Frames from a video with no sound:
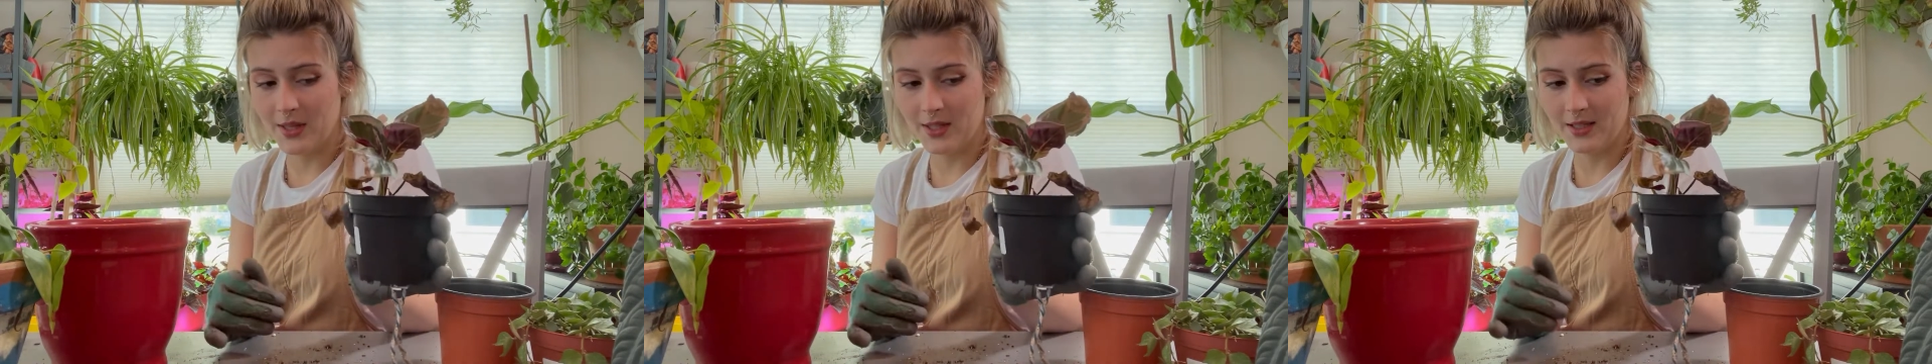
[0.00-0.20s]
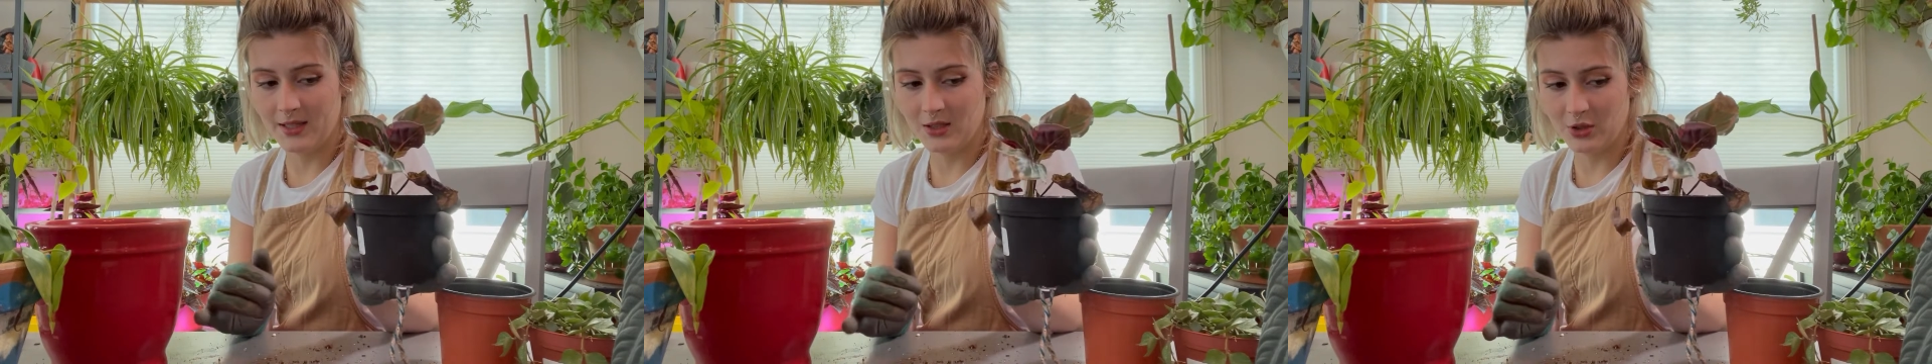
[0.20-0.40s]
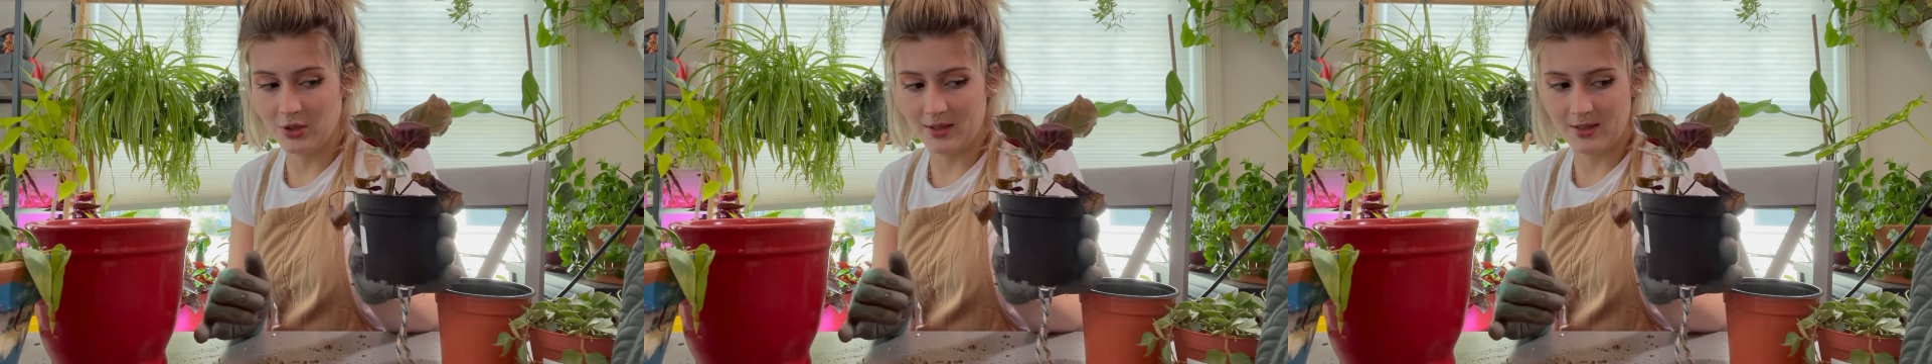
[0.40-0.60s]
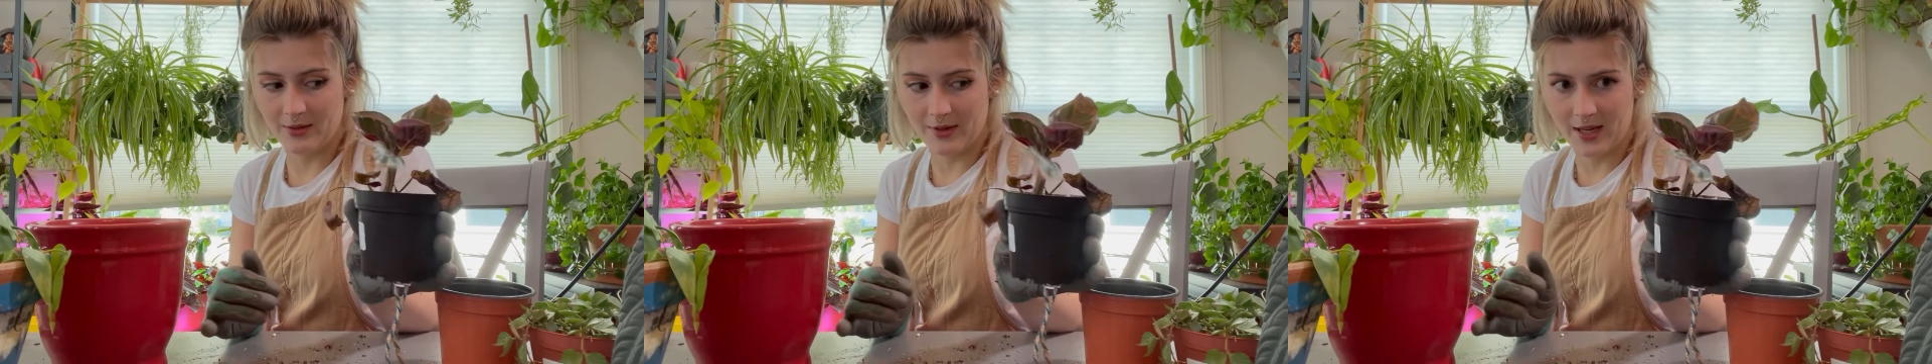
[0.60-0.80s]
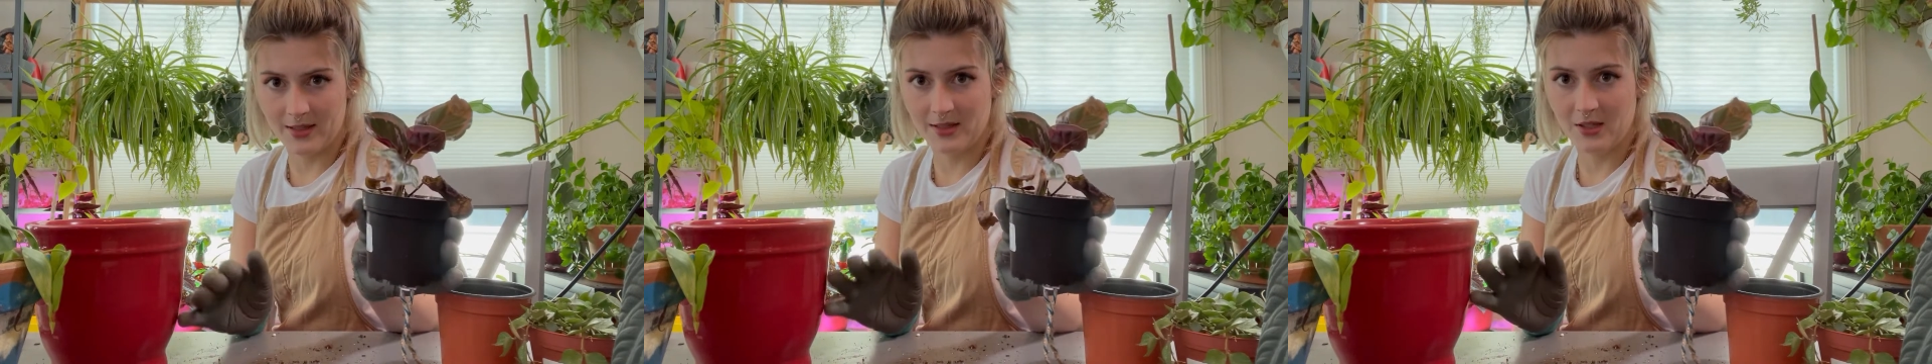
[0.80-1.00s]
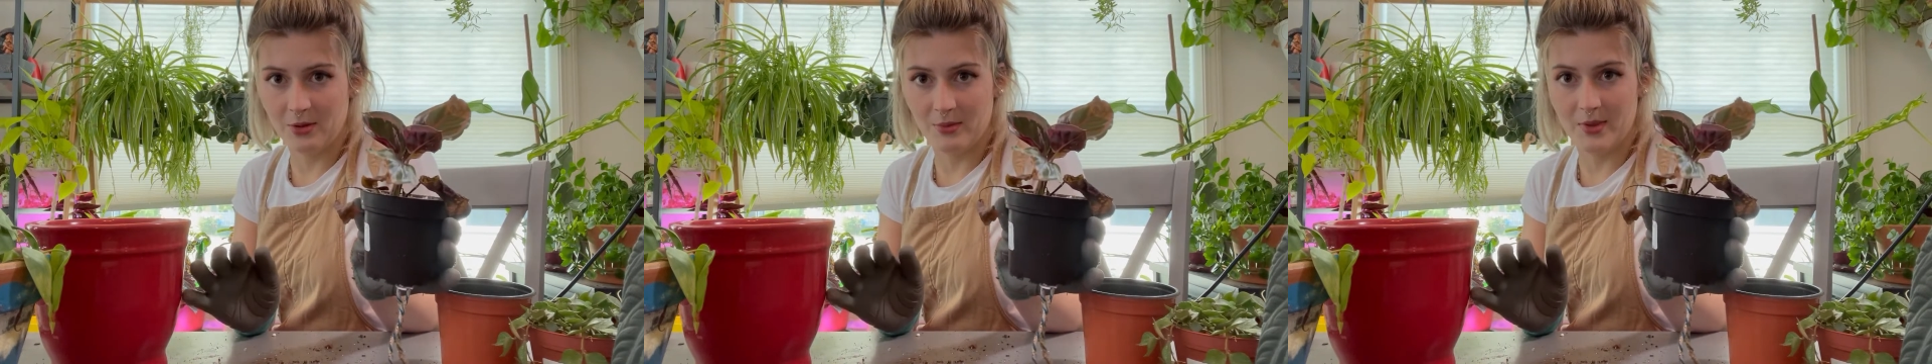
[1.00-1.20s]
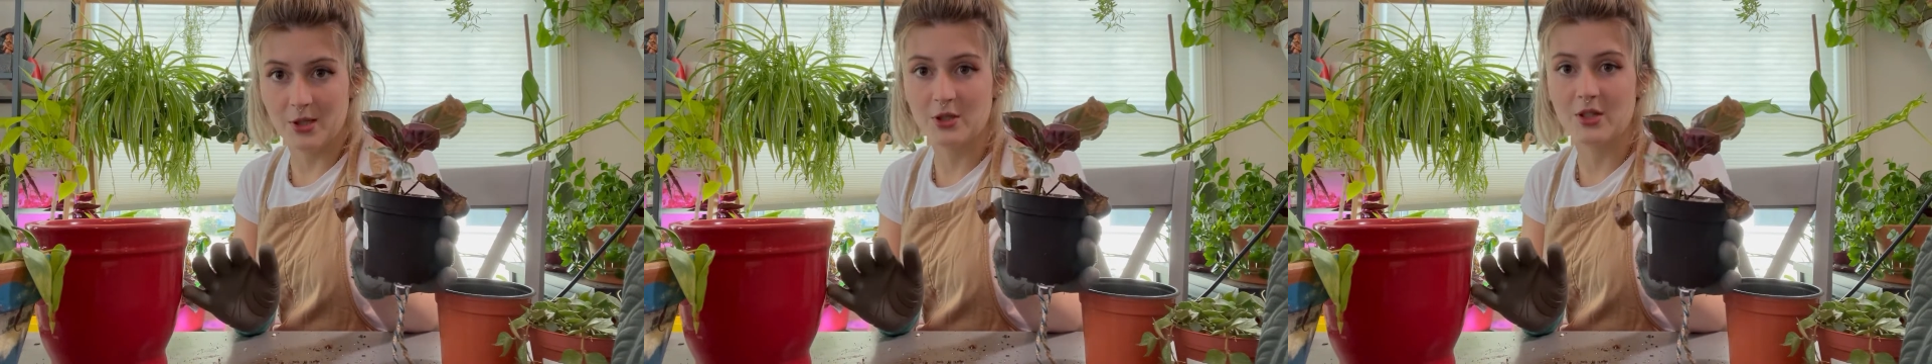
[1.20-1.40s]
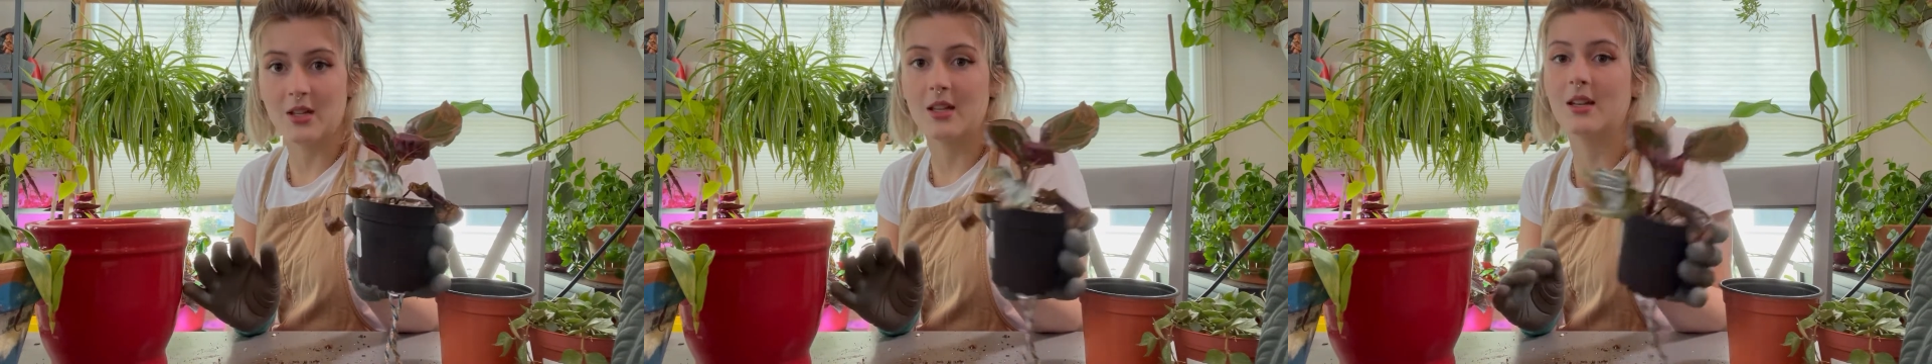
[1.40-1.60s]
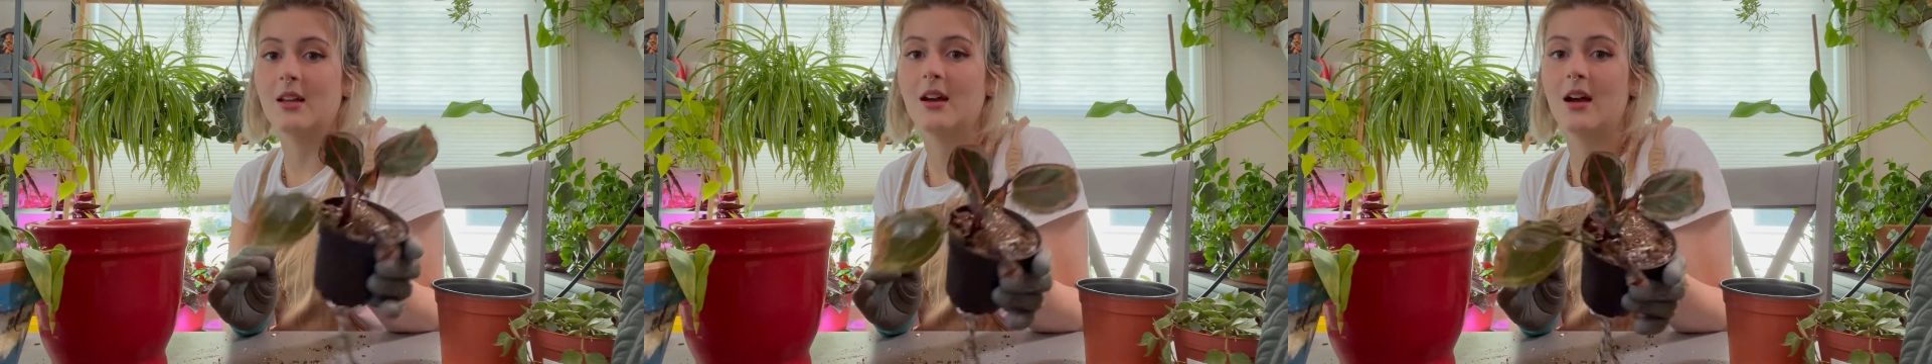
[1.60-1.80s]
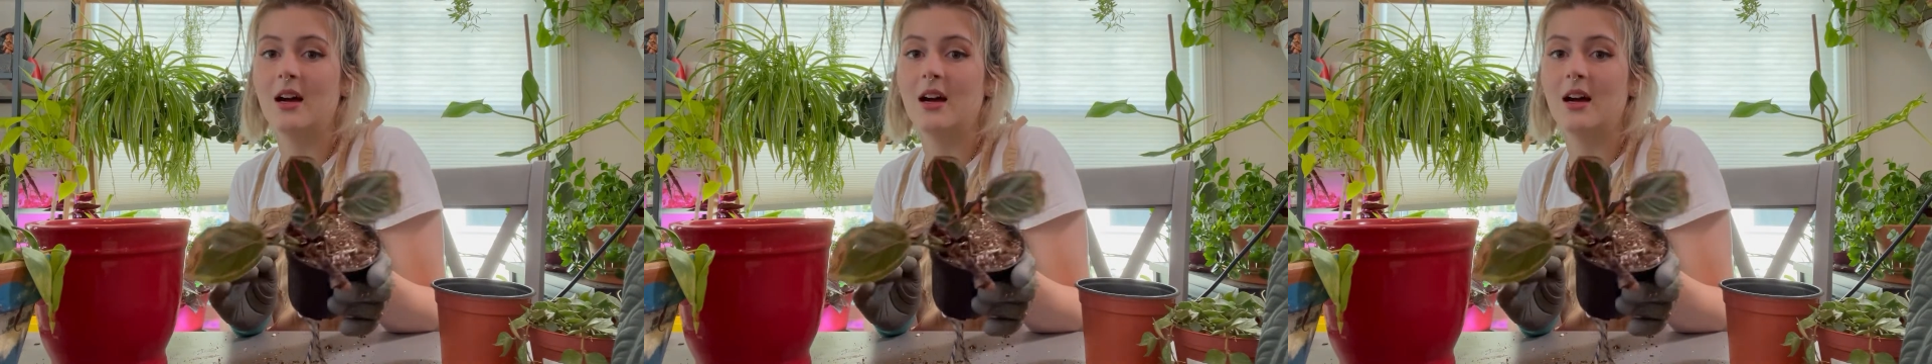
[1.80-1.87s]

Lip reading: This is just a rescue mission.